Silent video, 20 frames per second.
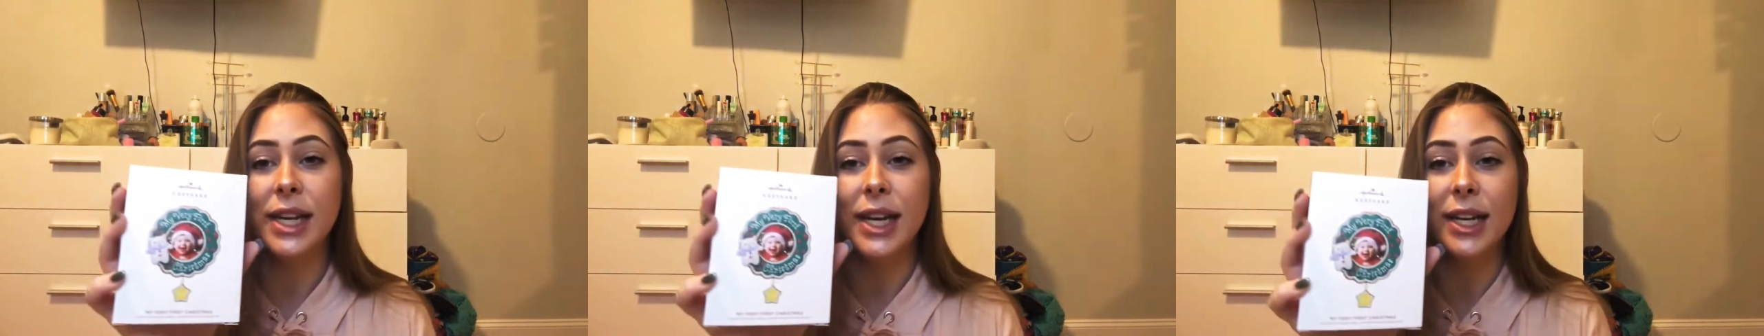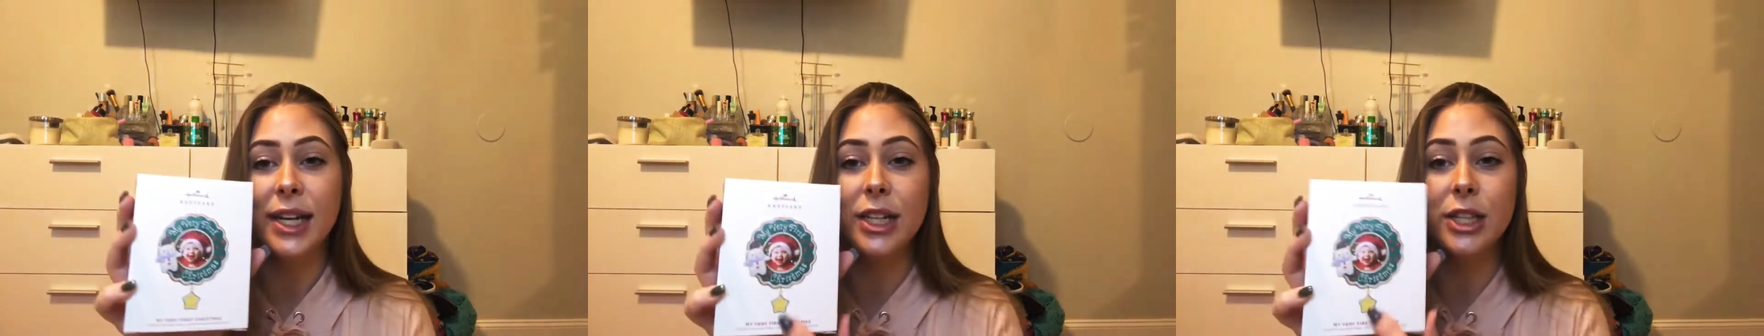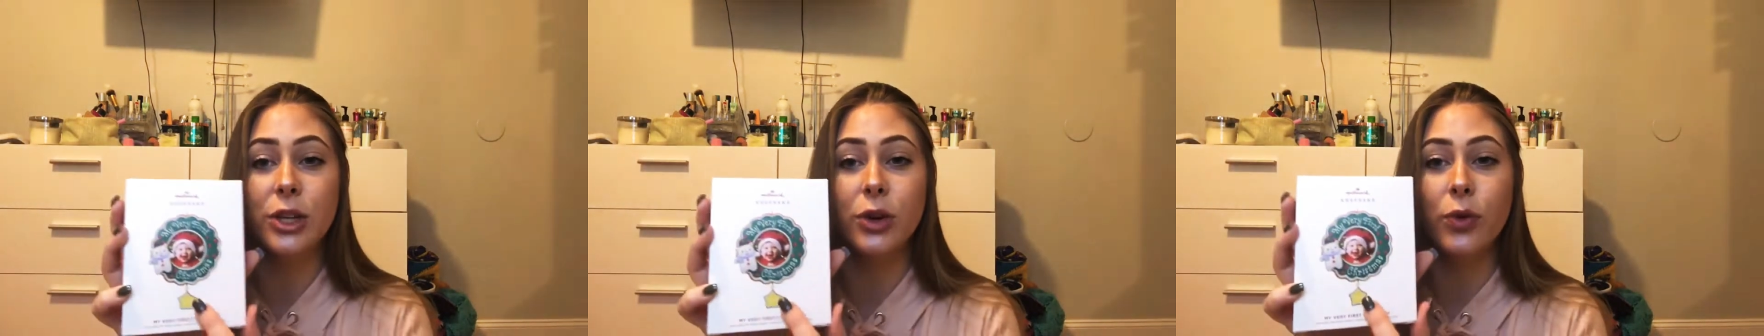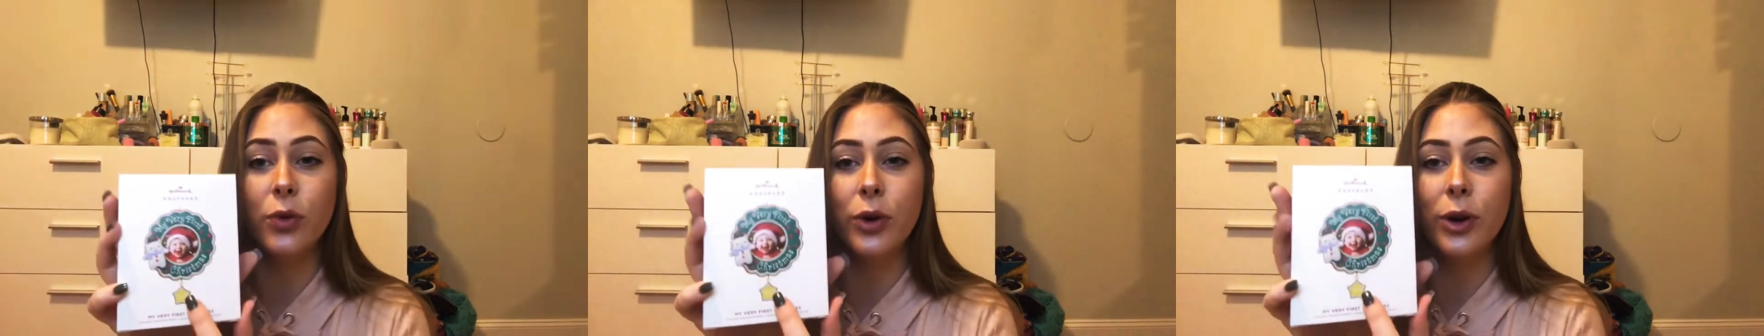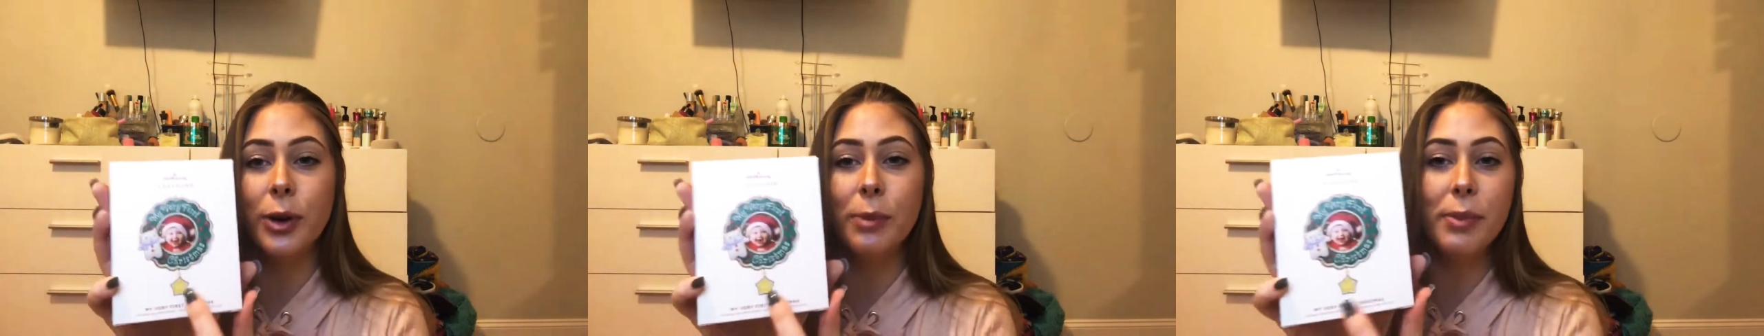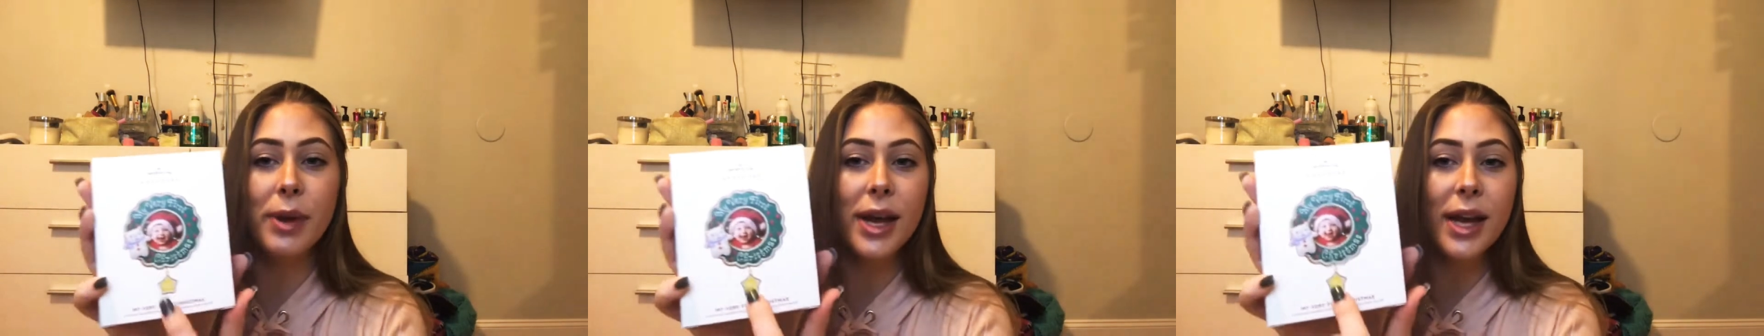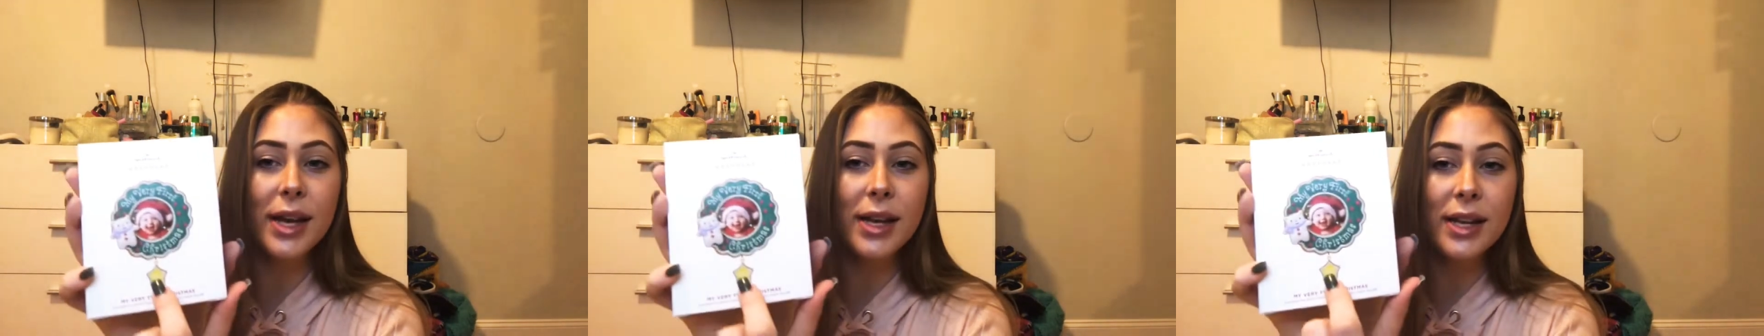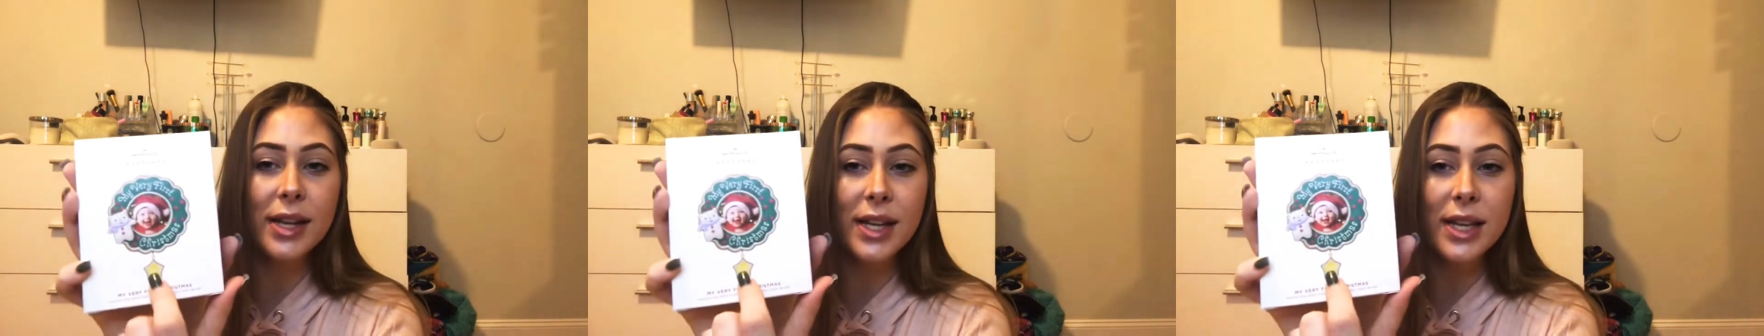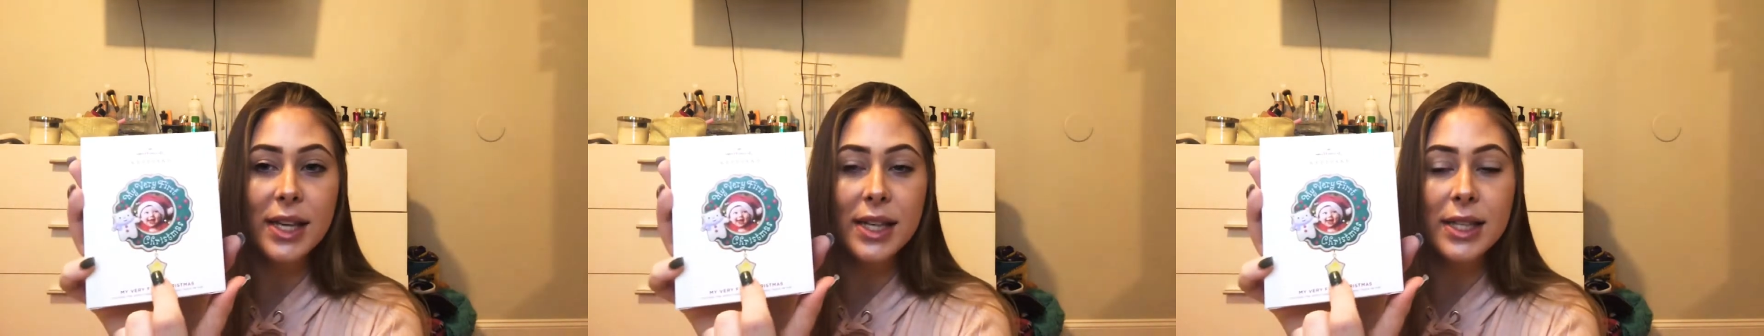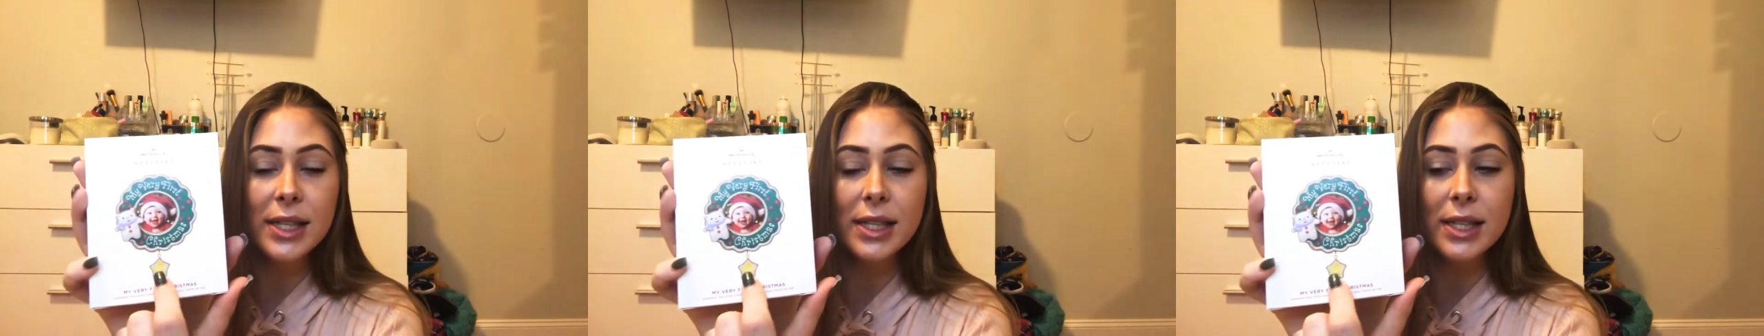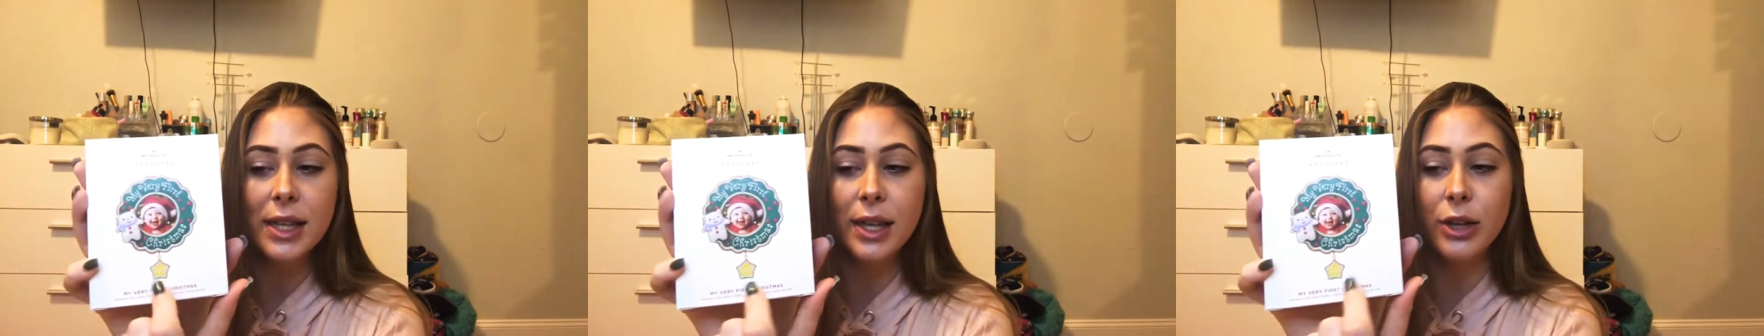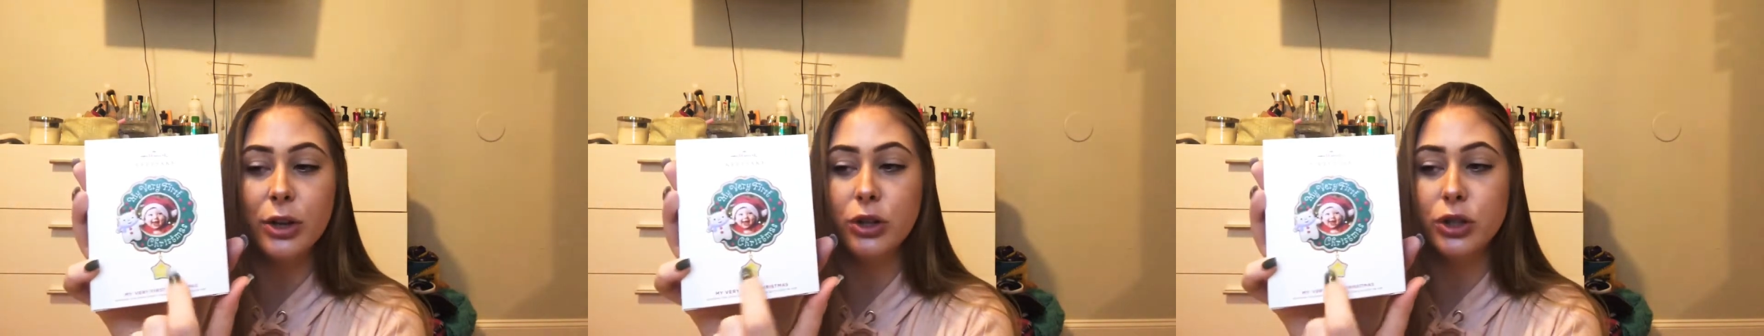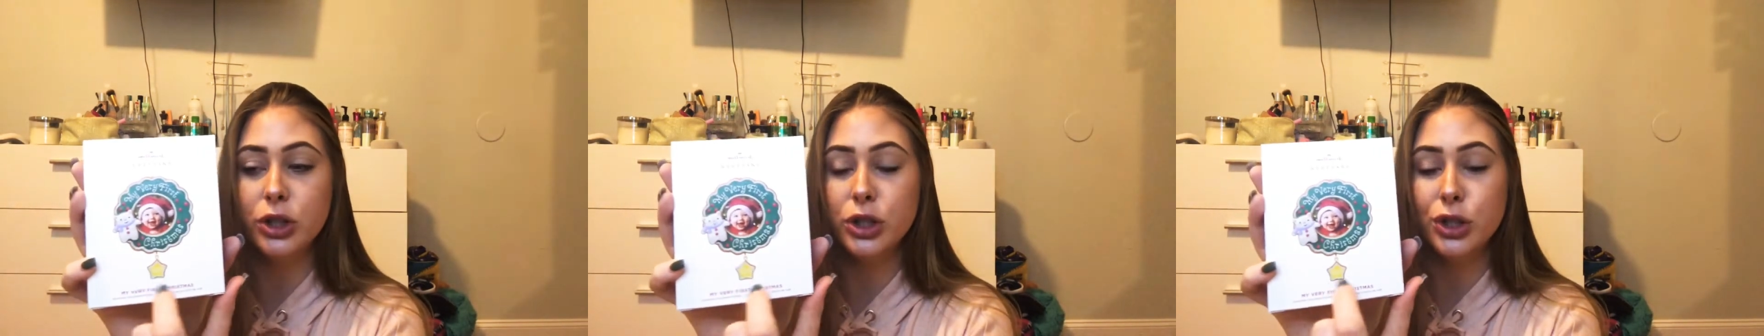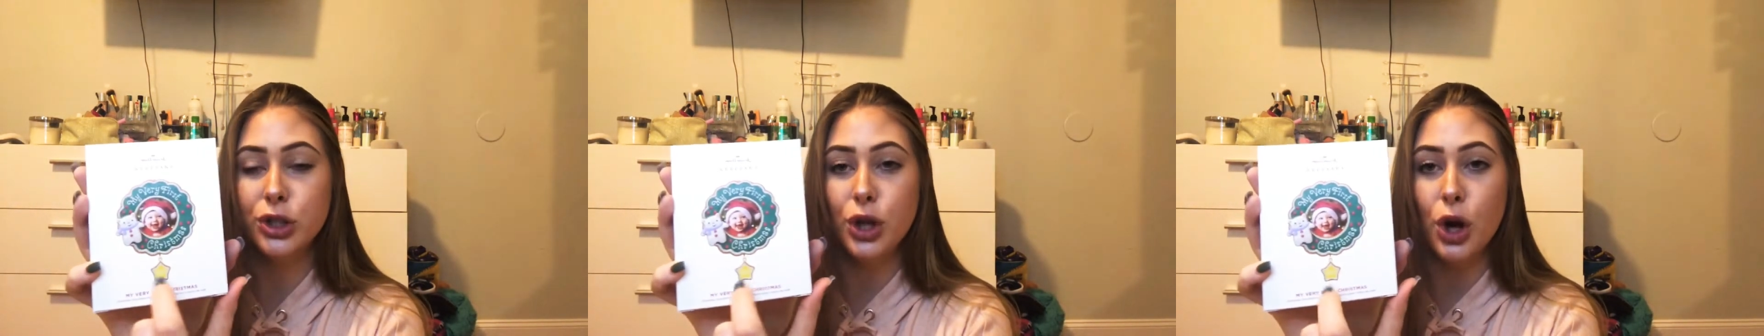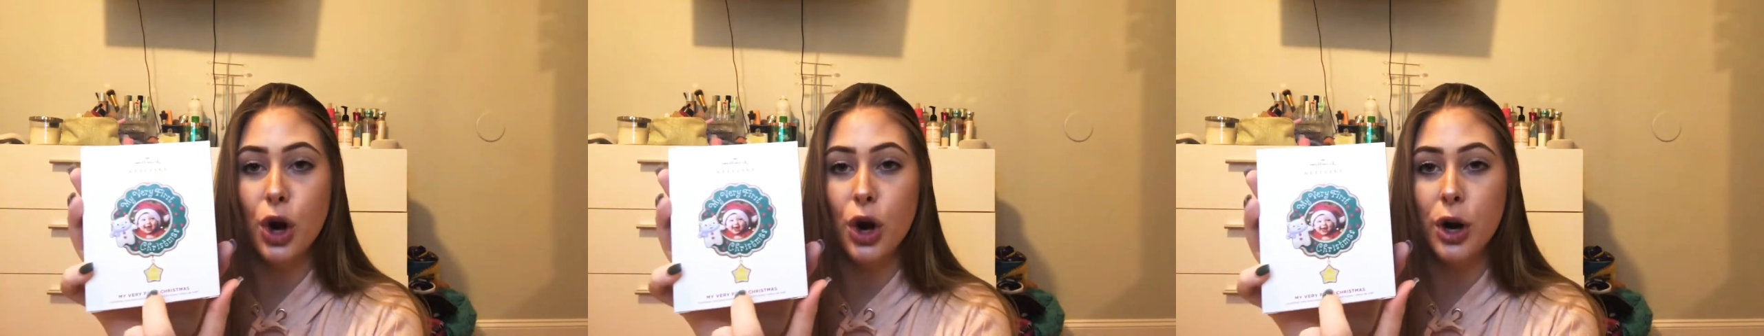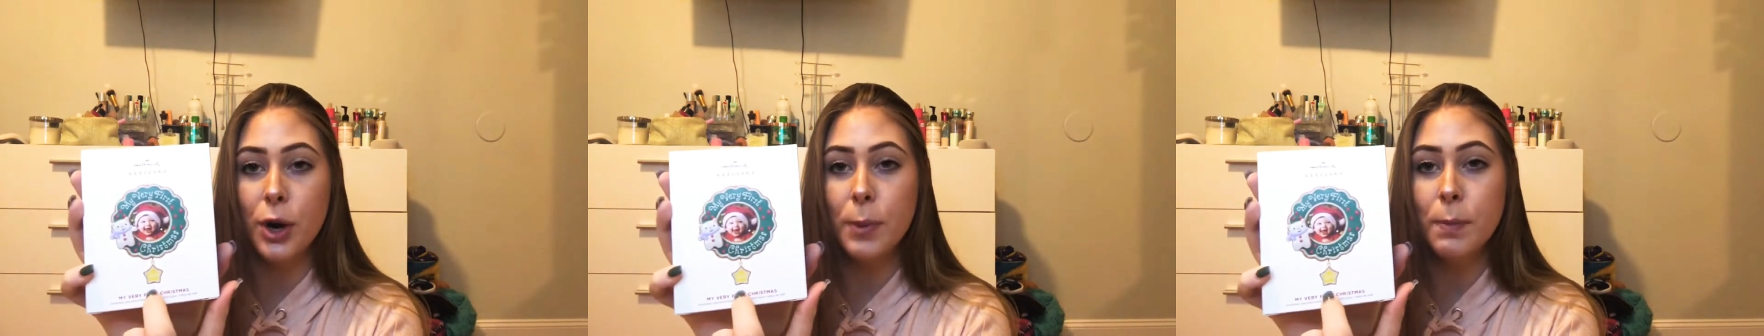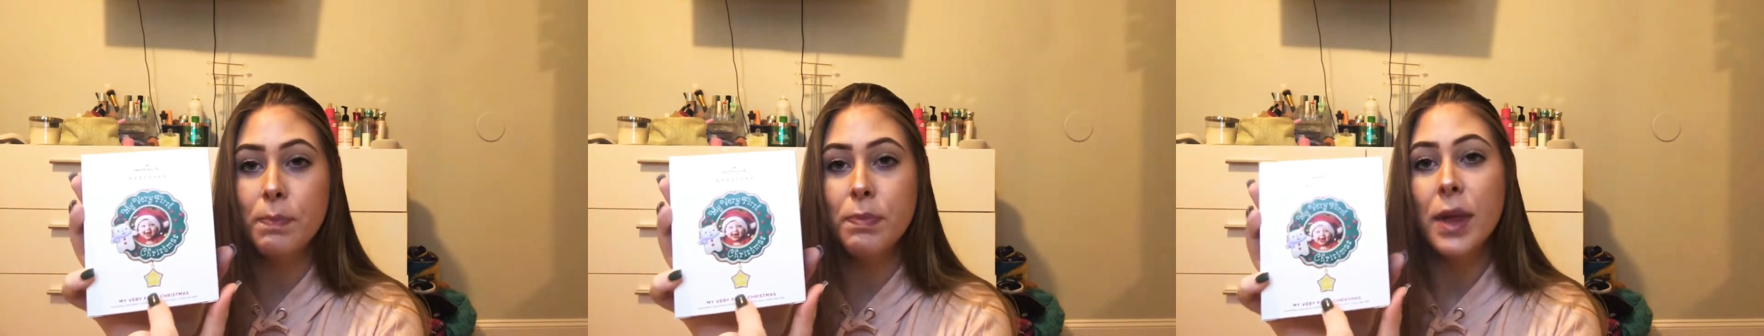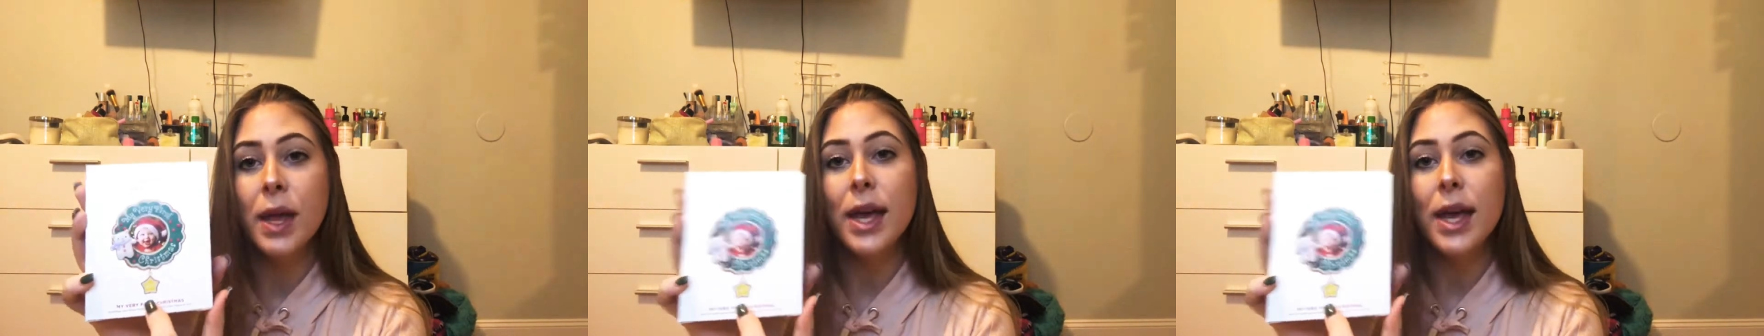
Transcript: and it's an ornament in this little star